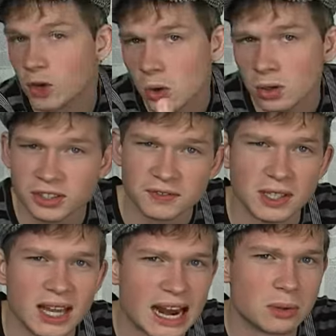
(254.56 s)
course, if you
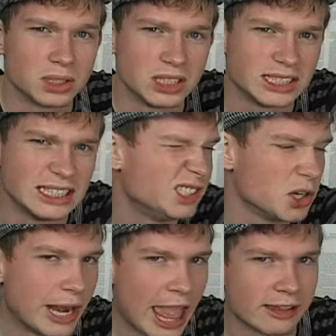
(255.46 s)
like what you see,
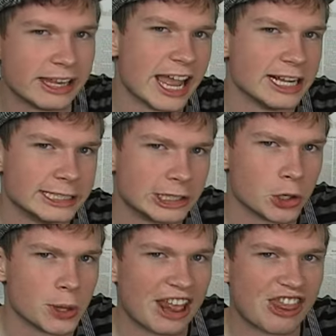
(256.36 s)
don't hesitate to
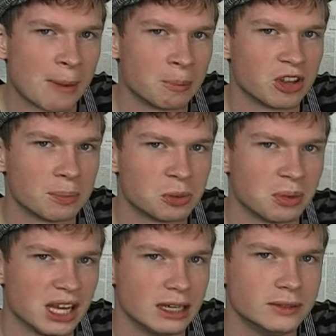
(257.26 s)
show that thumbs up some
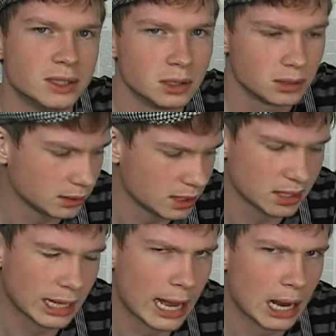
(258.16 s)
love. It's
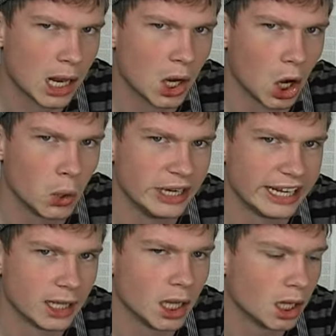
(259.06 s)
all getting a little lonely.